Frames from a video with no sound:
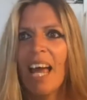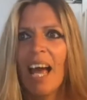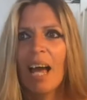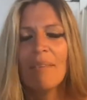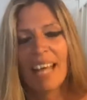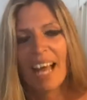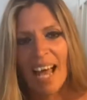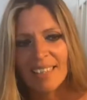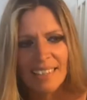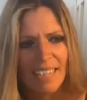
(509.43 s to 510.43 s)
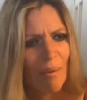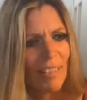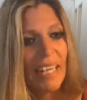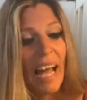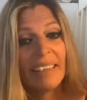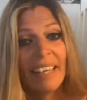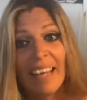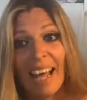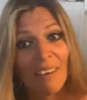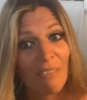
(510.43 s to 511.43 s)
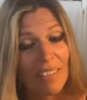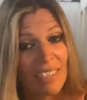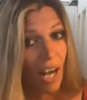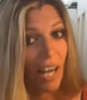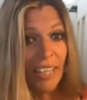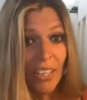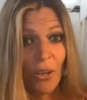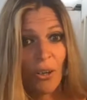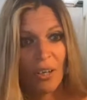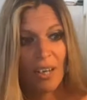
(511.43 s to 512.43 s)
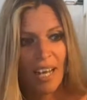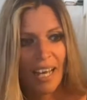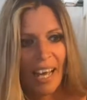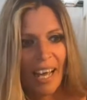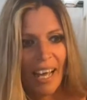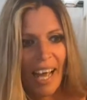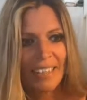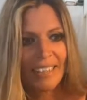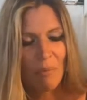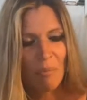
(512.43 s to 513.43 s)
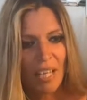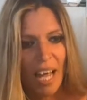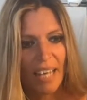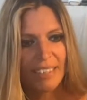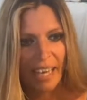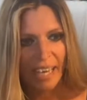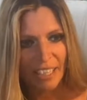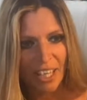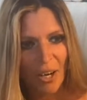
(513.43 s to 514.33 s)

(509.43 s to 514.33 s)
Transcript: I mean, I had this time, and then I find the anger. I had this time I had the anger.